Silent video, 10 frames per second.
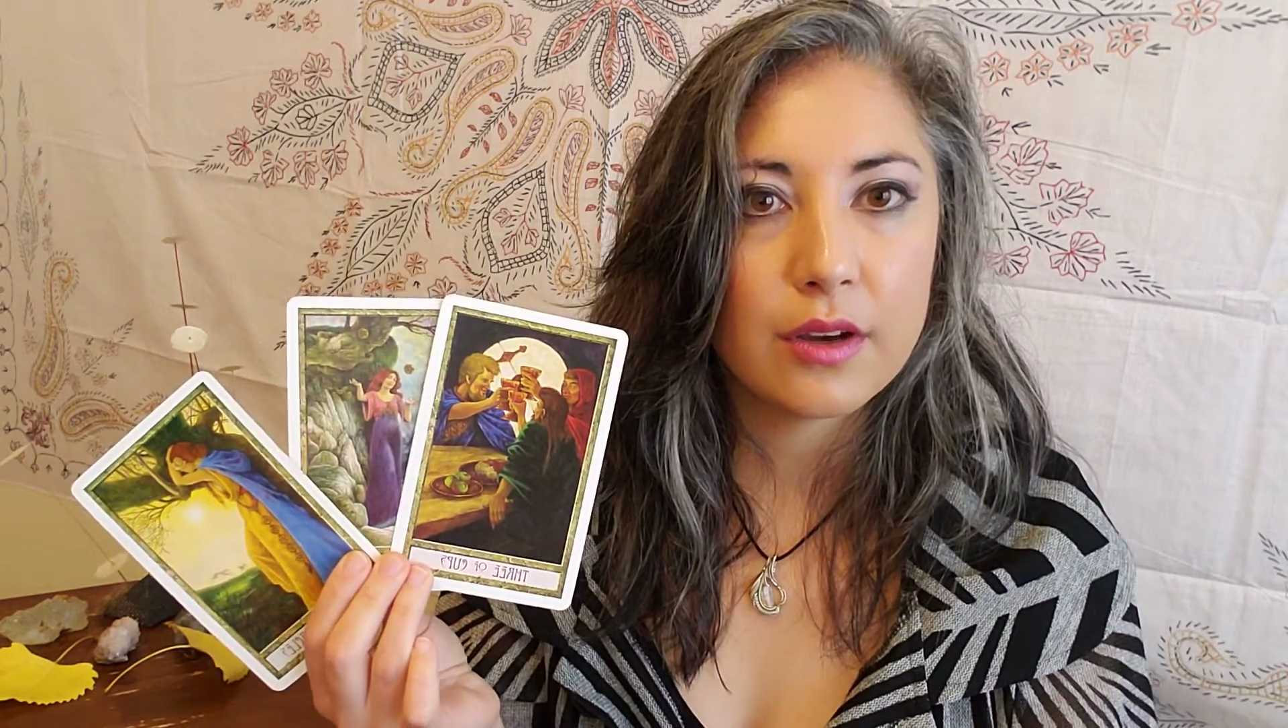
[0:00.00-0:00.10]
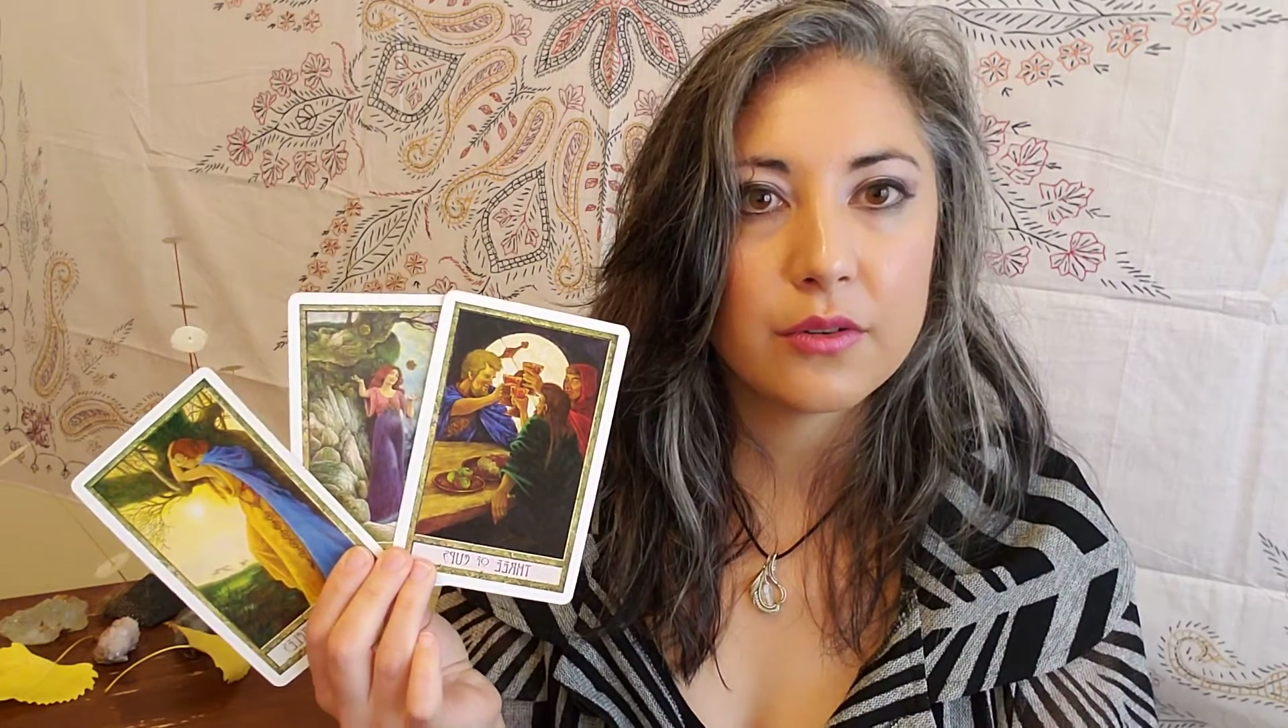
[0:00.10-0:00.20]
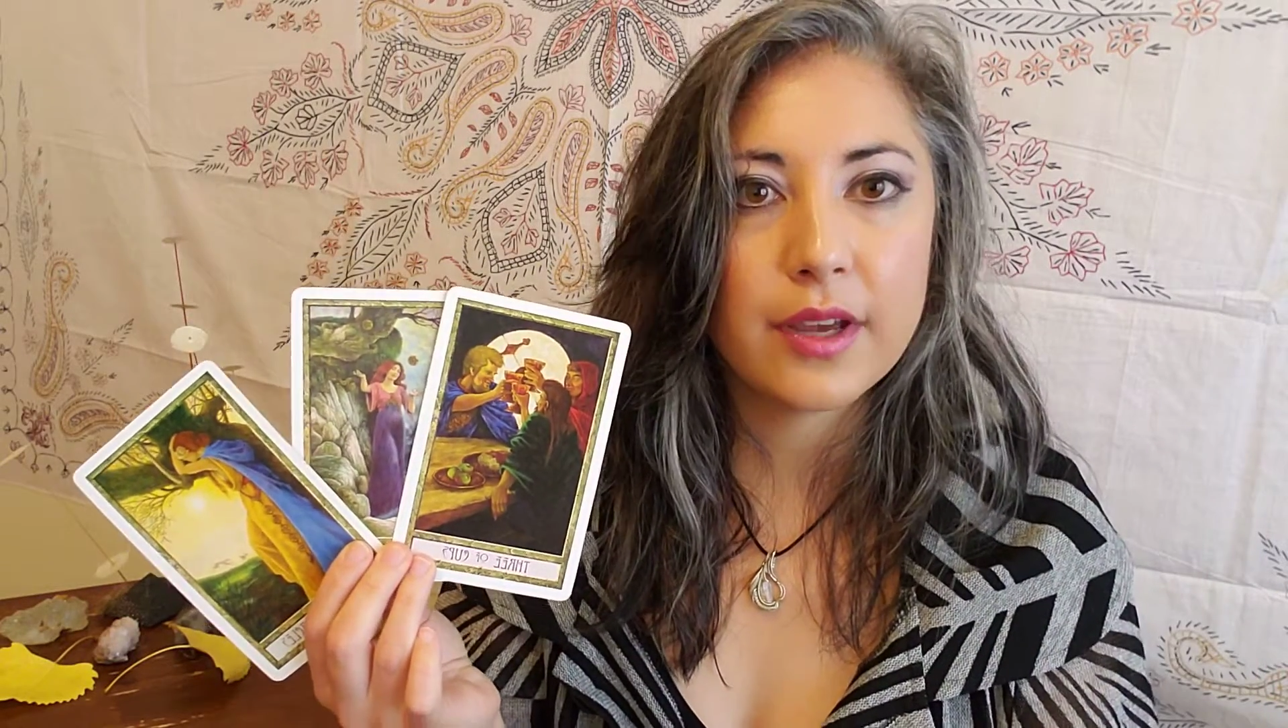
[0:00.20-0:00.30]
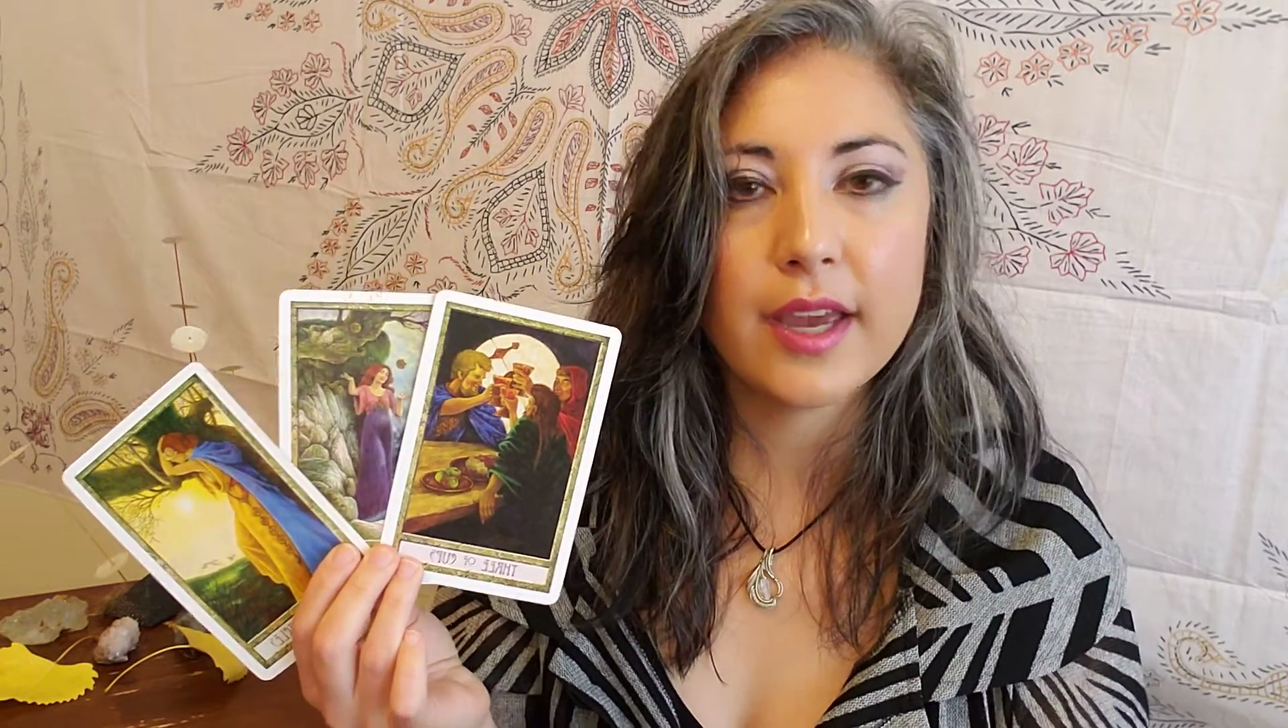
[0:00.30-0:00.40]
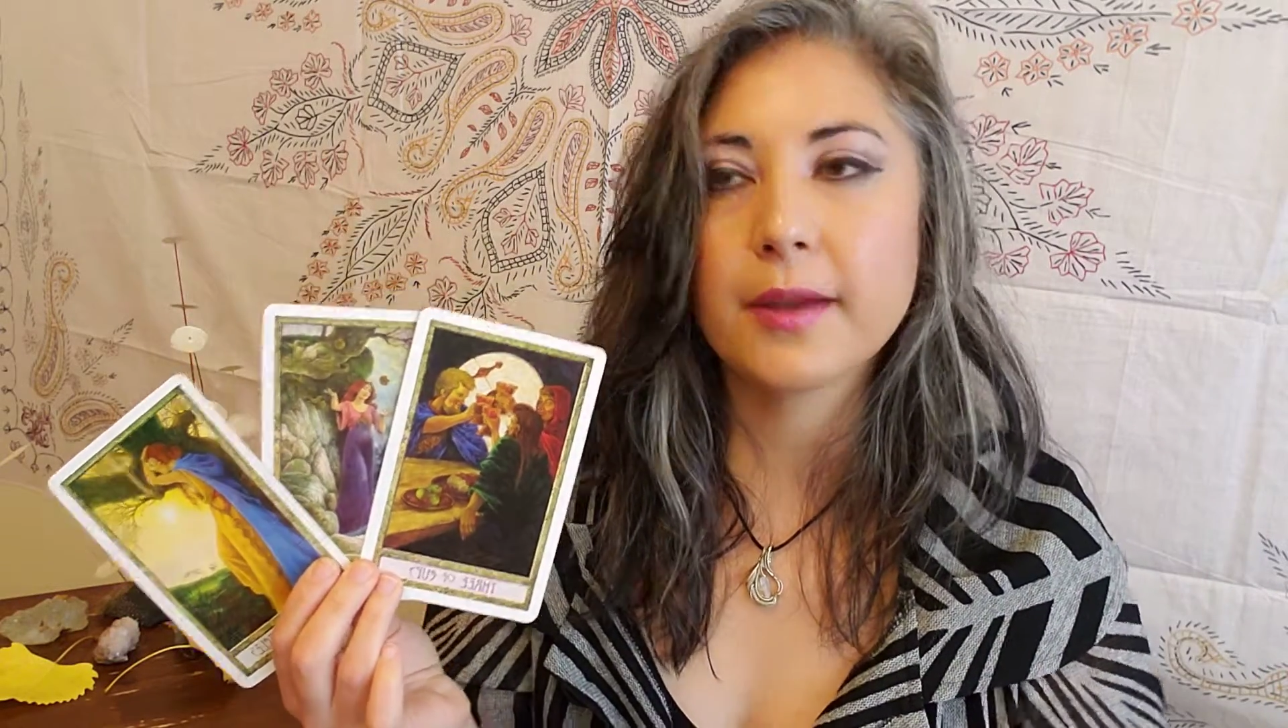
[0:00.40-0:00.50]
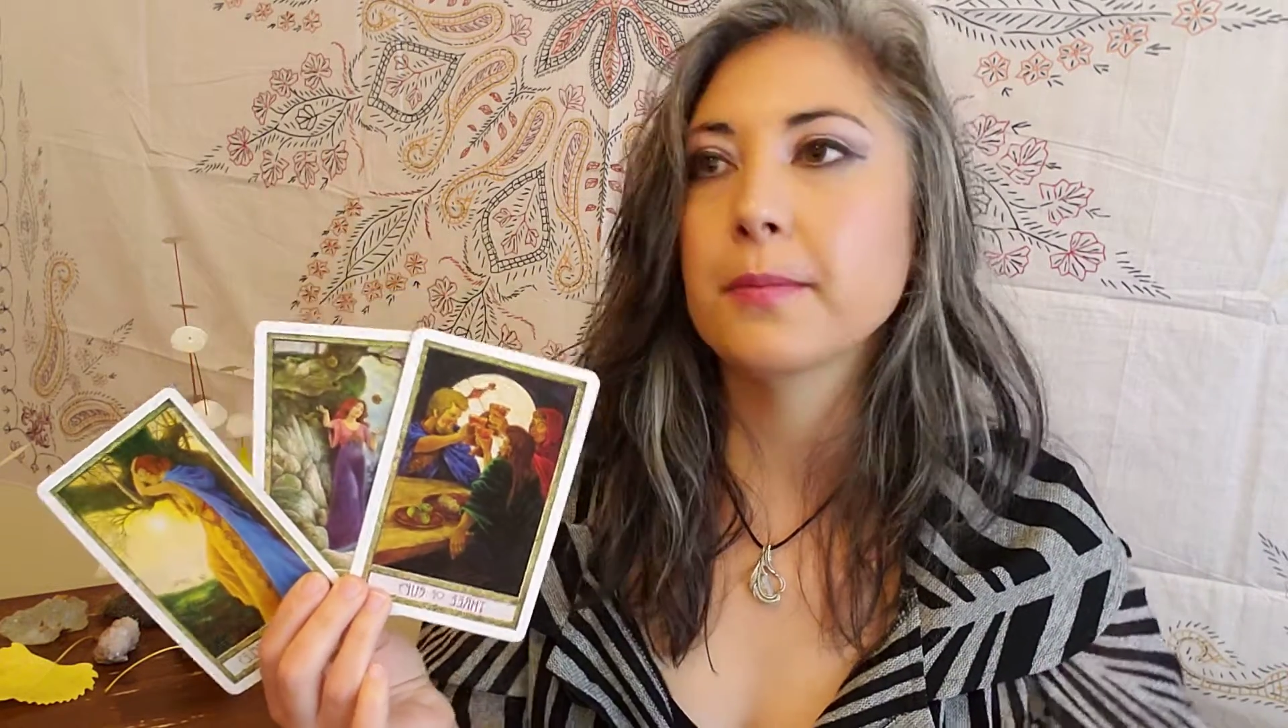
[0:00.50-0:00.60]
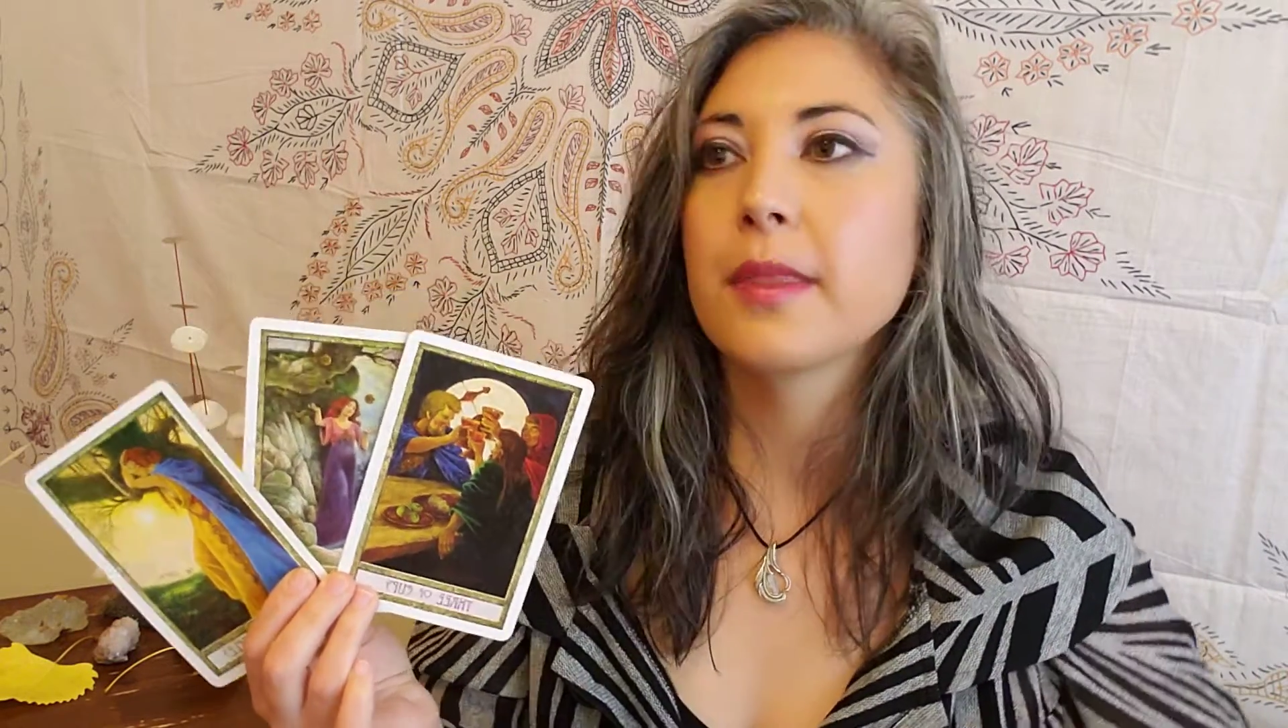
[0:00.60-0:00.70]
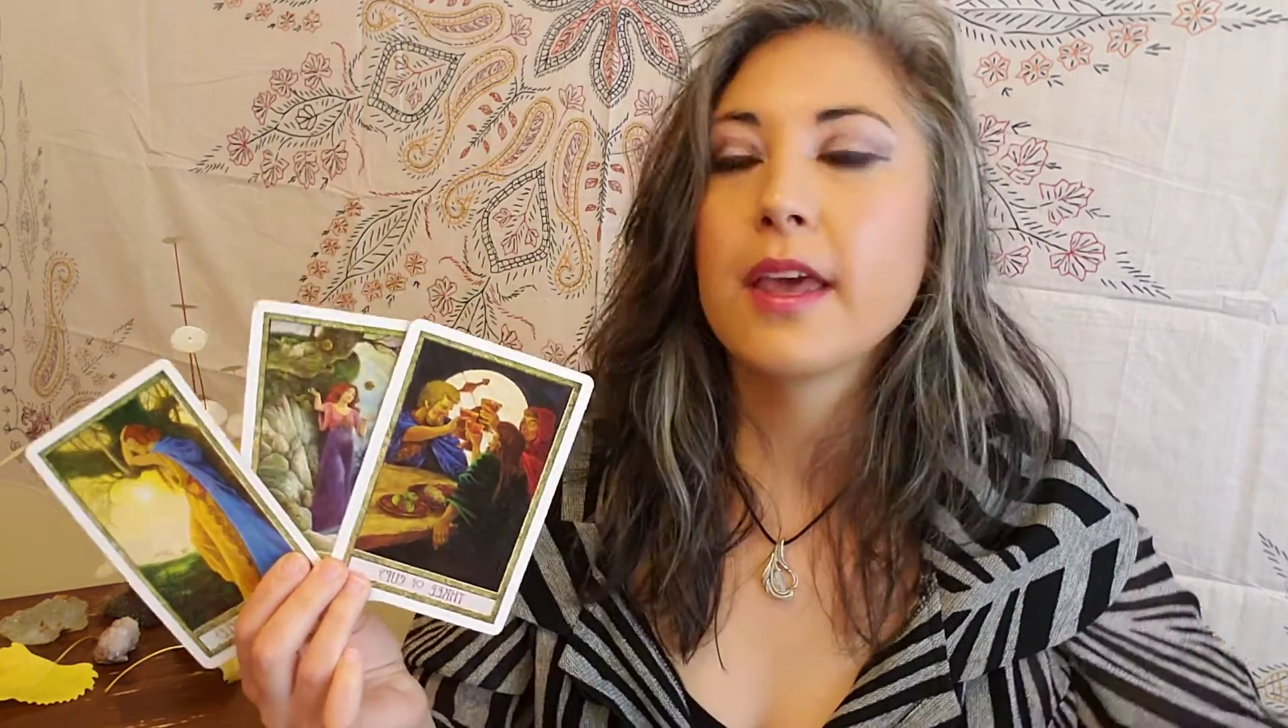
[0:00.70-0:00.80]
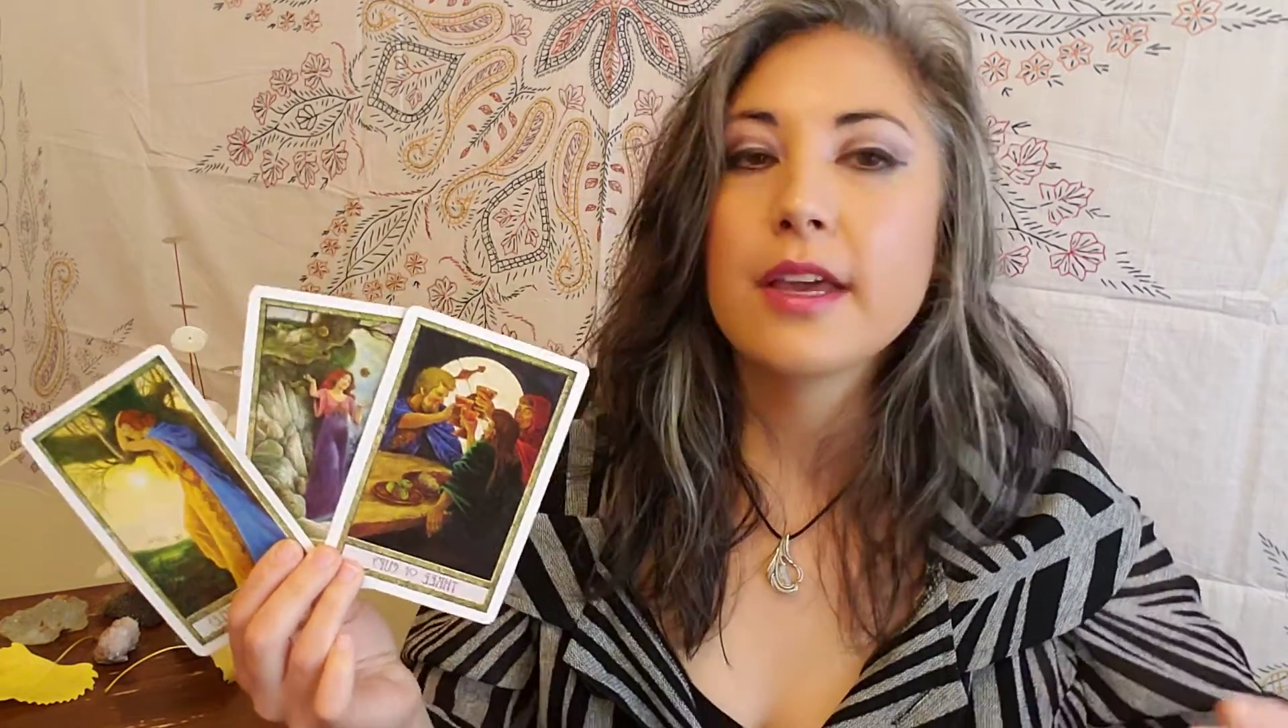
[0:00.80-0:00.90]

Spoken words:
okay?